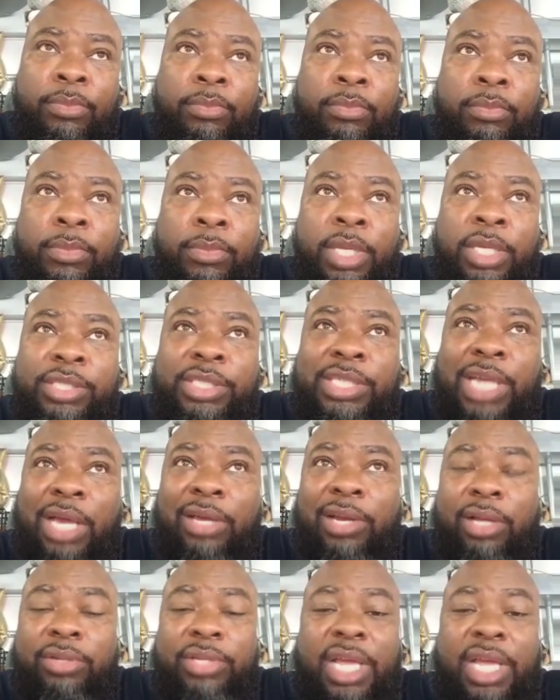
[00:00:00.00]
Shout
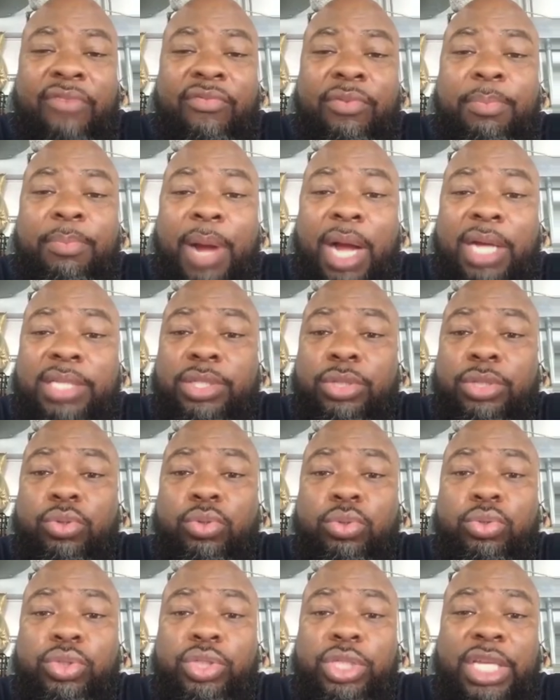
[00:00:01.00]
out to every boxer
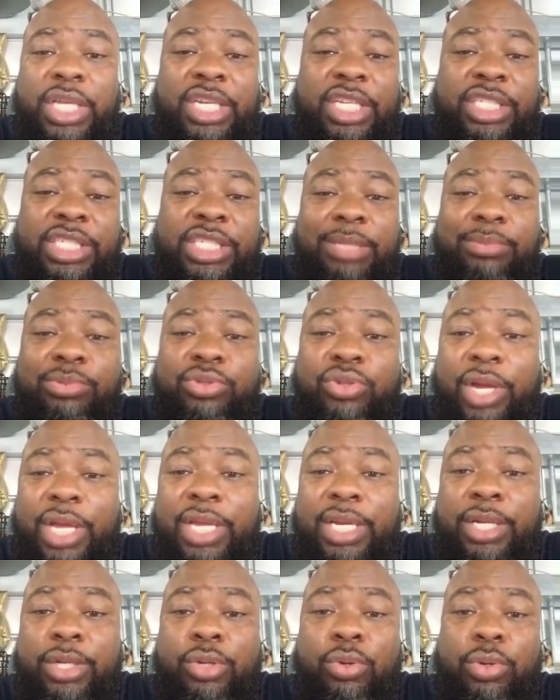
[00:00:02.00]
who's in the gym
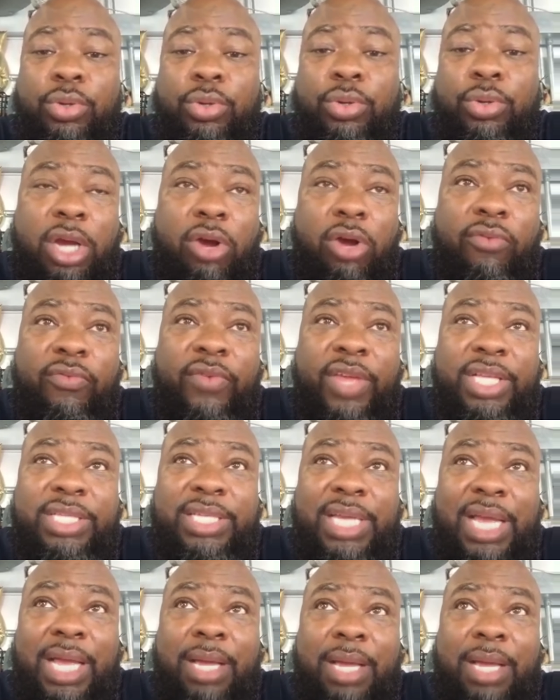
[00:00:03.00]
training during this COVID time.